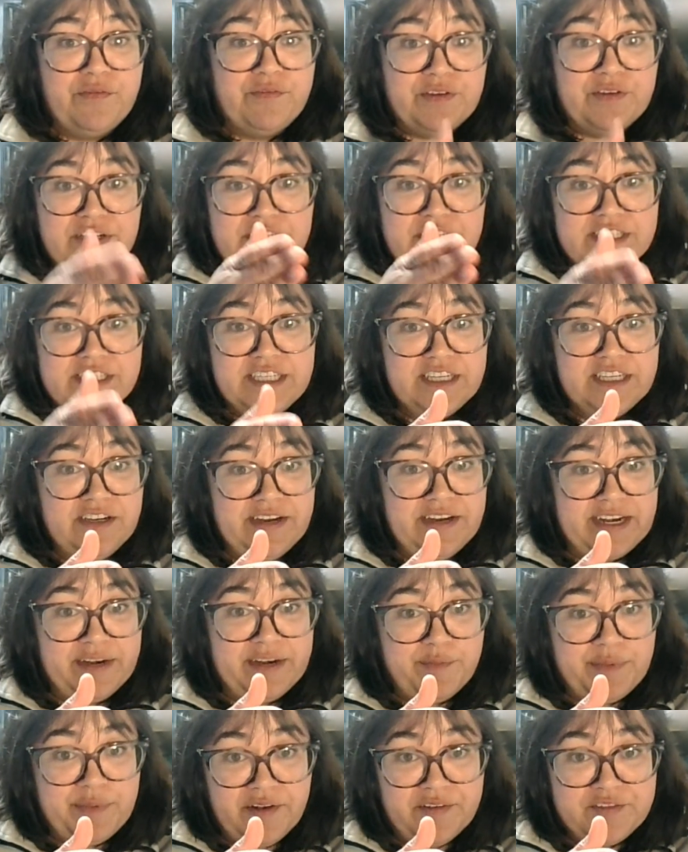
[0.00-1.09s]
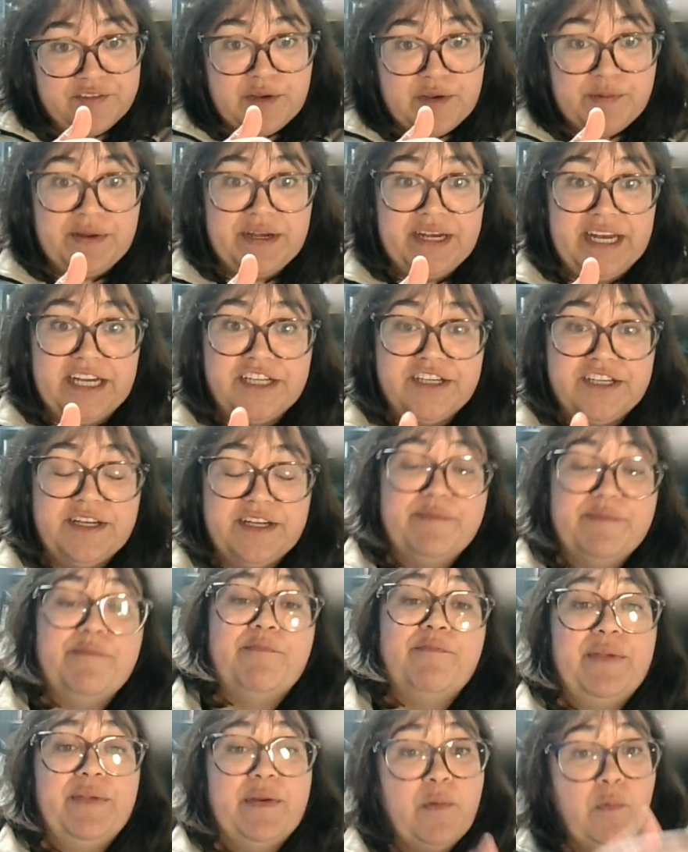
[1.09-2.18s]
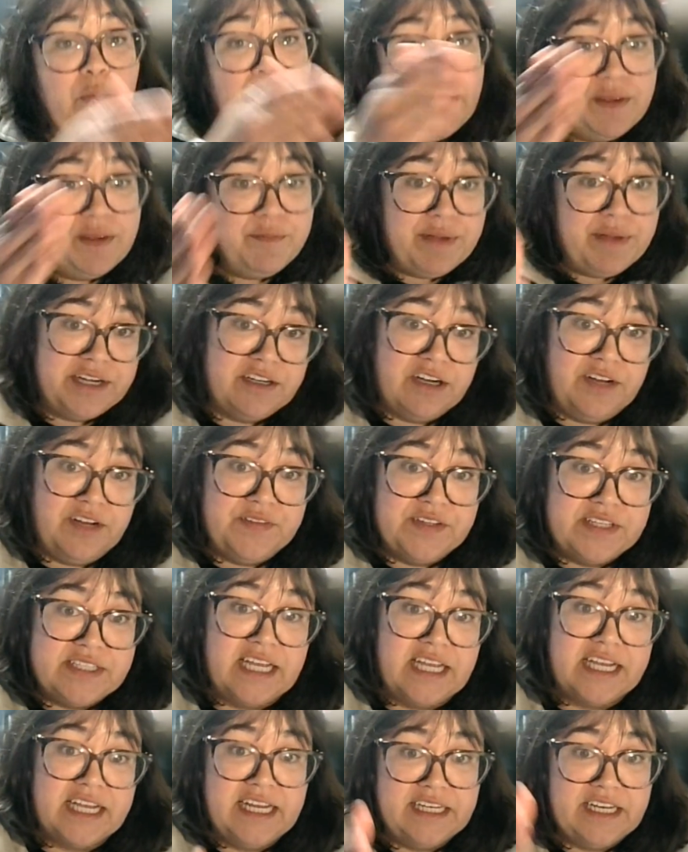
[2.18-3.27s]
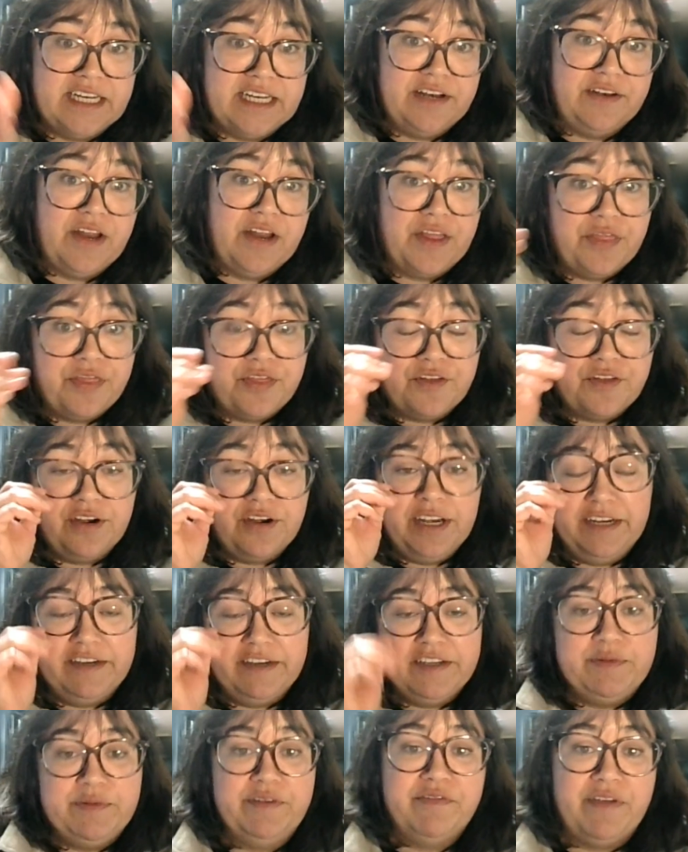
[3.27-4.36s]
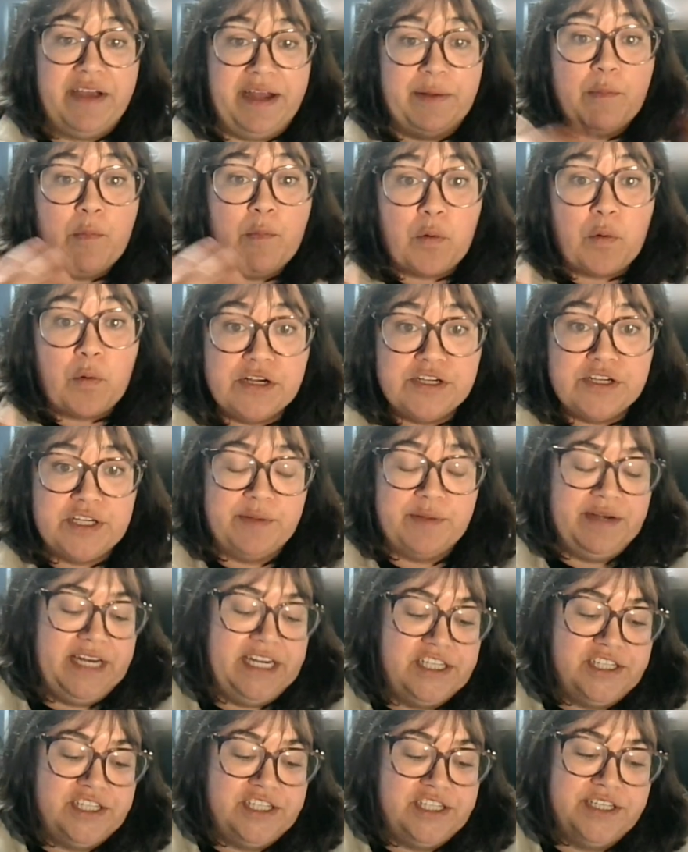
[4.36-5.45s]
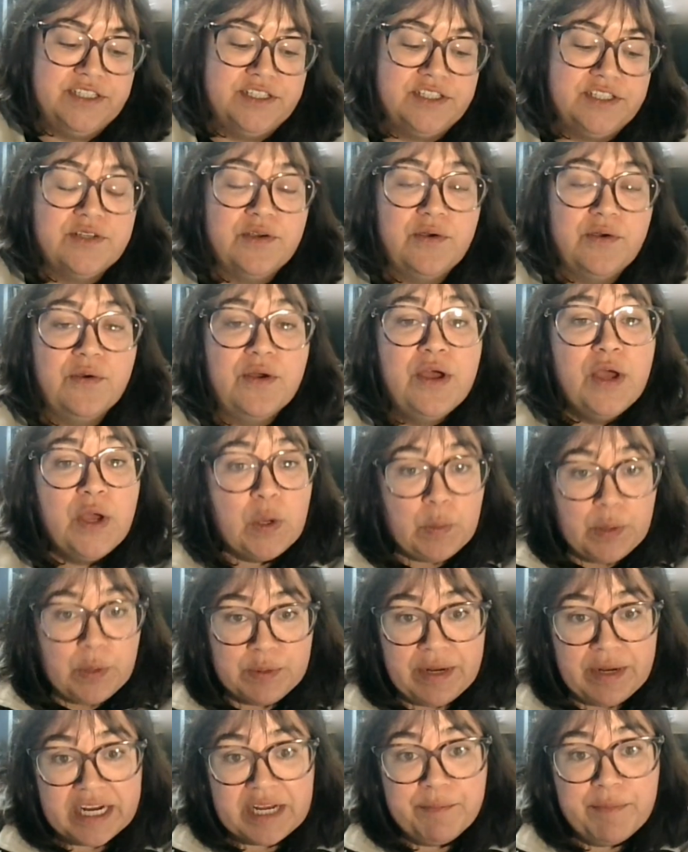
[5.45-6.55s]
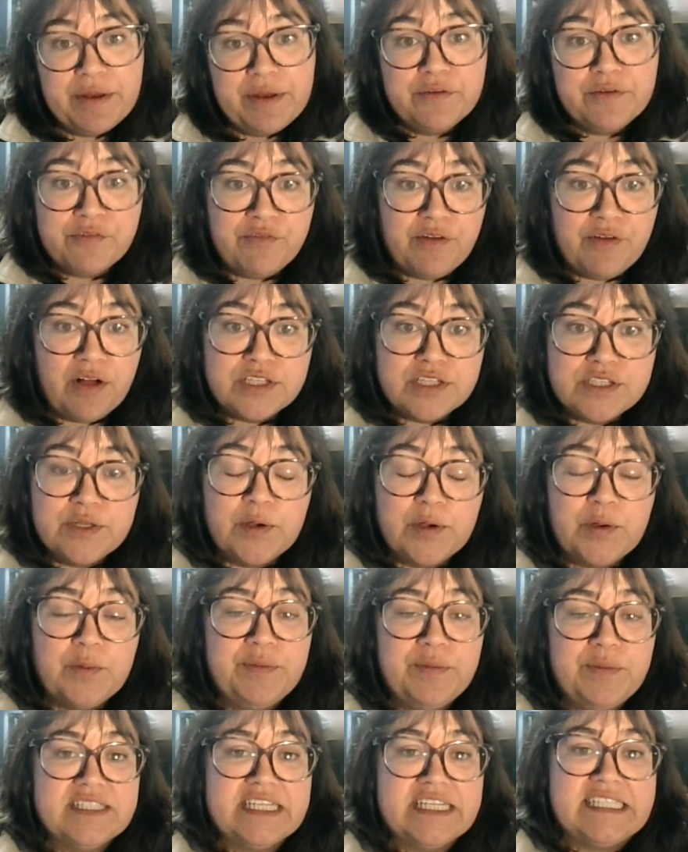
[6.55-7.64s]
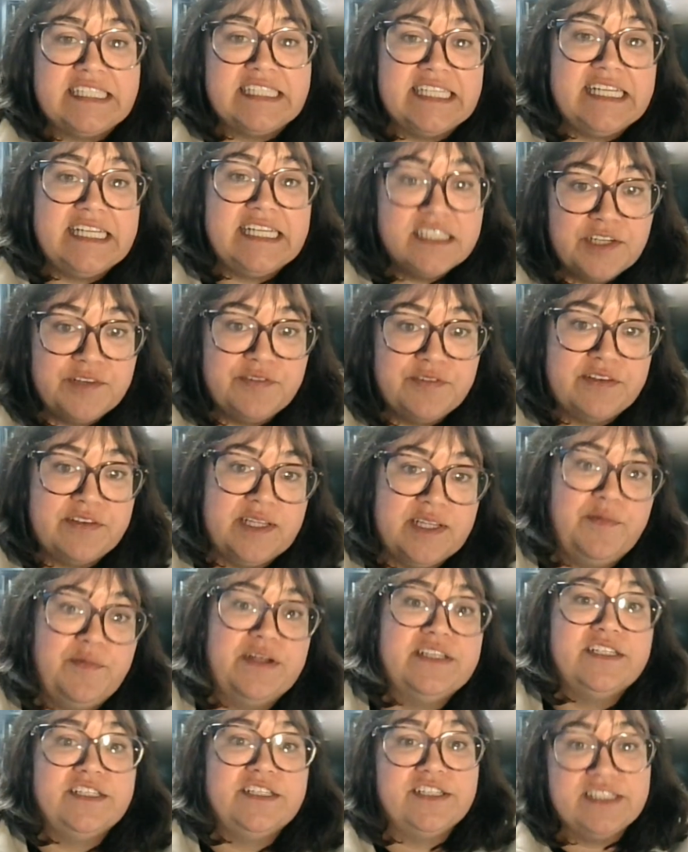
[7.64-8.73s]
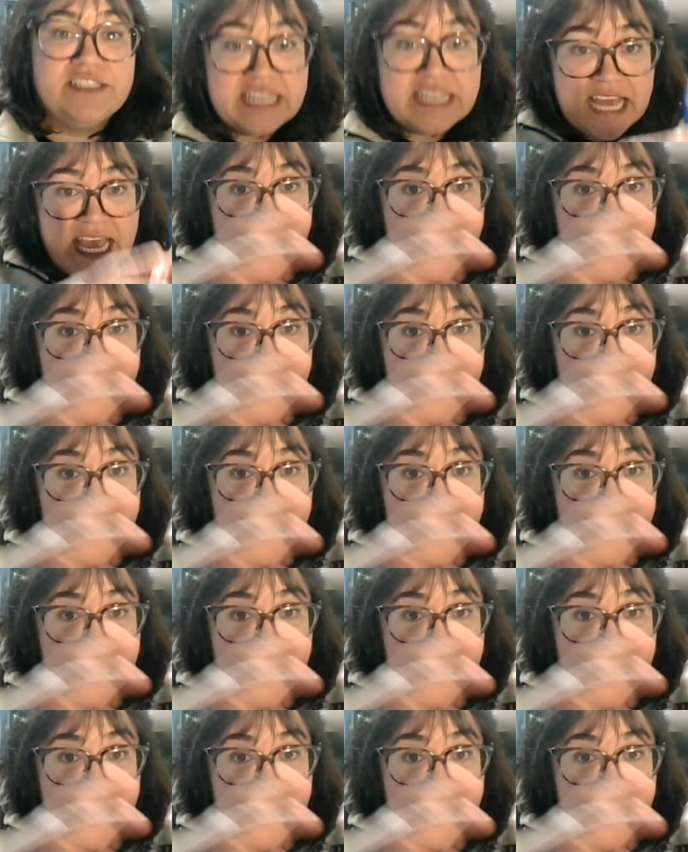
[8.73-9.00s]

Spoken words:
First year you get a bit of germination, but way better on the second and third years we find more germination. So we recommend a fall sow because it's easier for someone to just